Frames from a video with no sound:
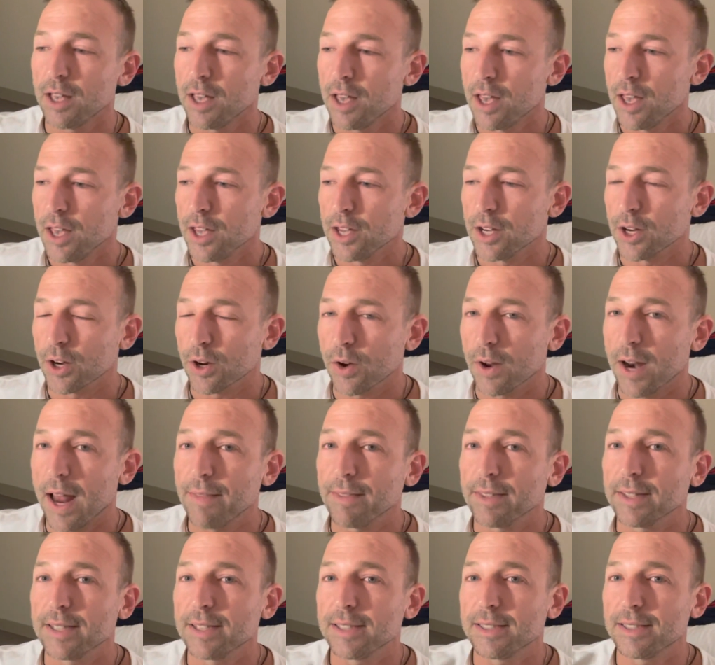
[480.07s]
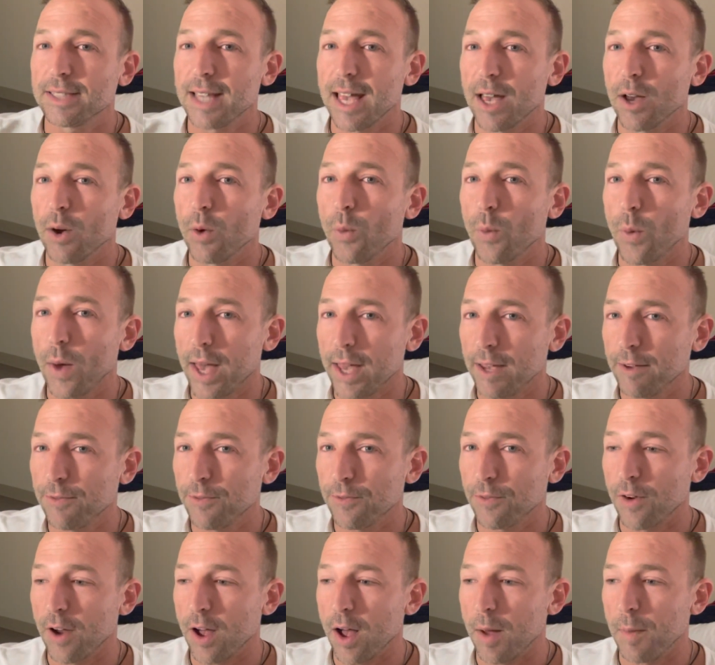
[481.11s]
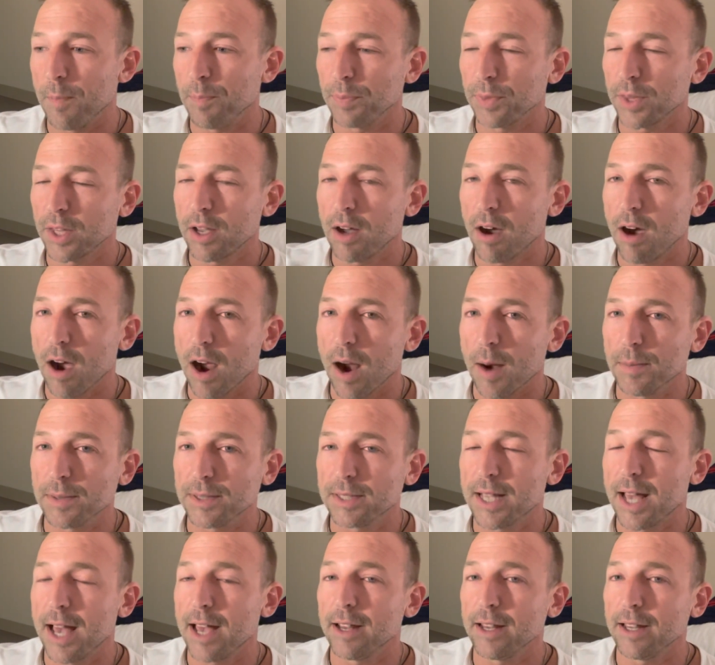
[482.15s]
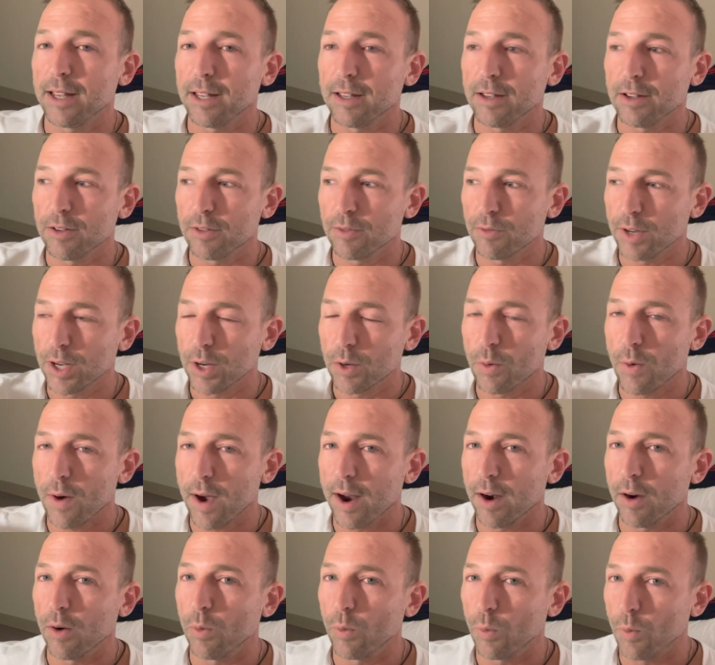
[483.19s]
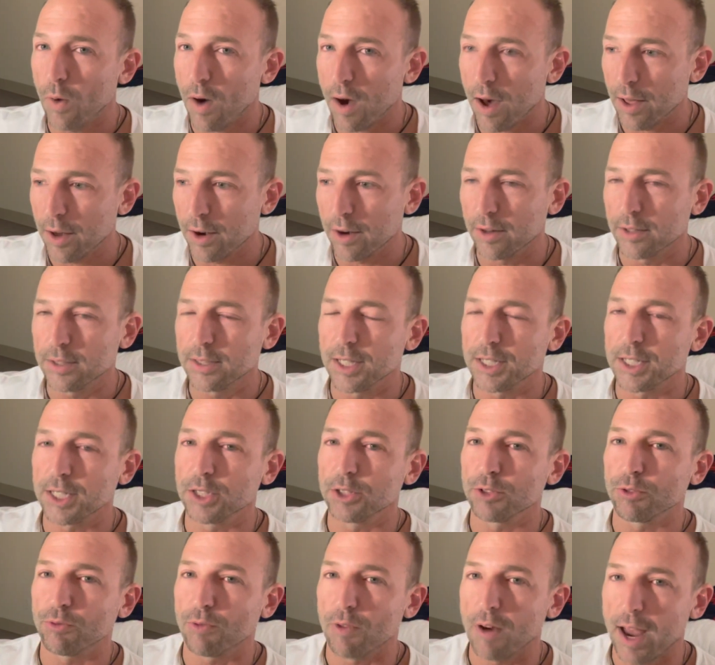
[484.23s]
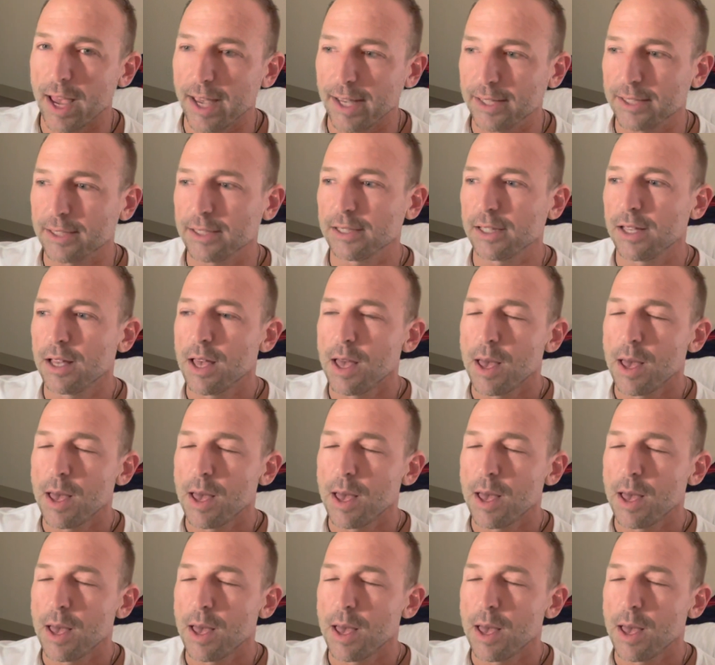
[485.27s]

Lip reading: you're gonna have to stay away from carbs that require water, such as rice,